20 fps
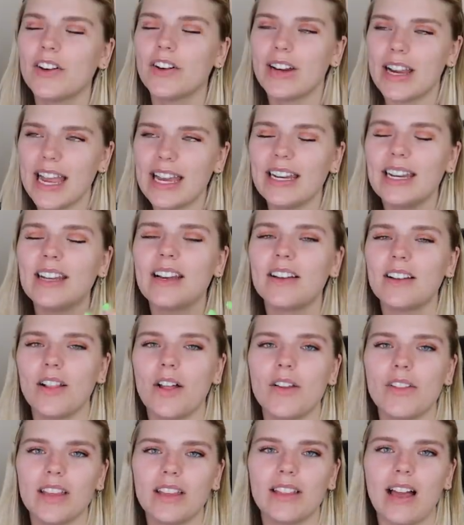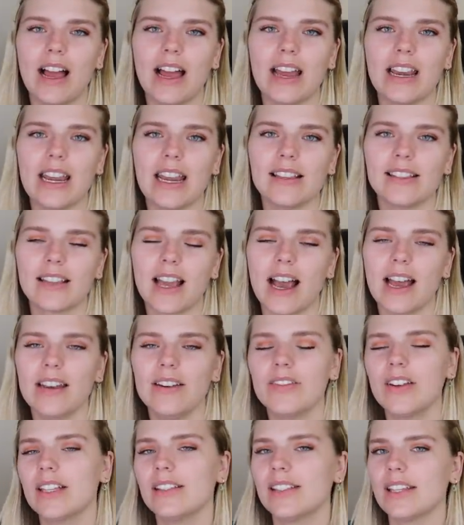Creating a clothing line is kind
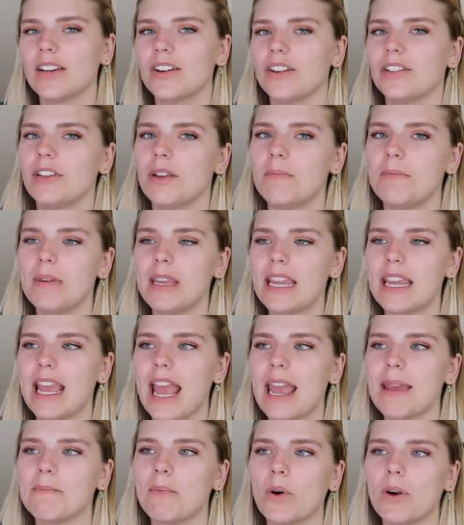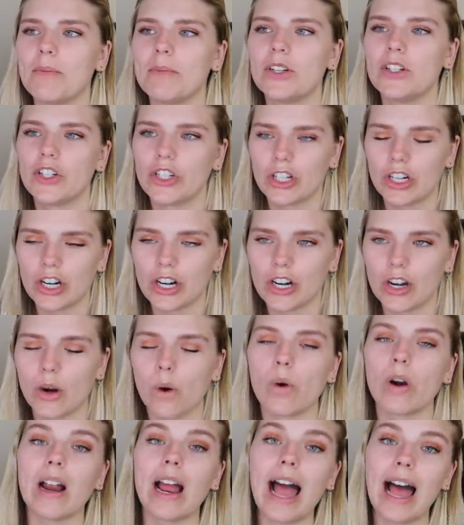of considered to be a more mature
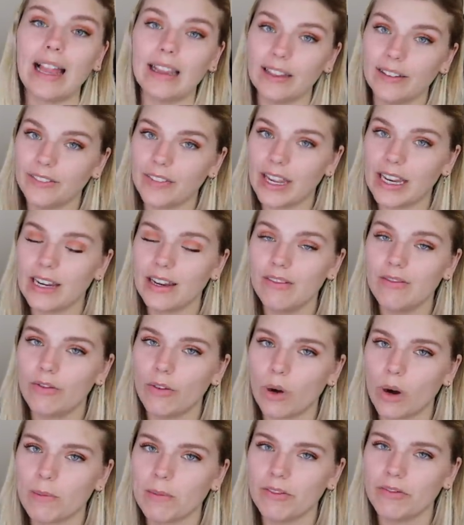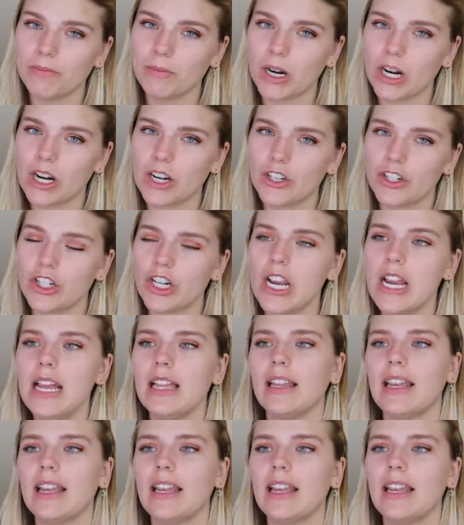or elevated form of merch.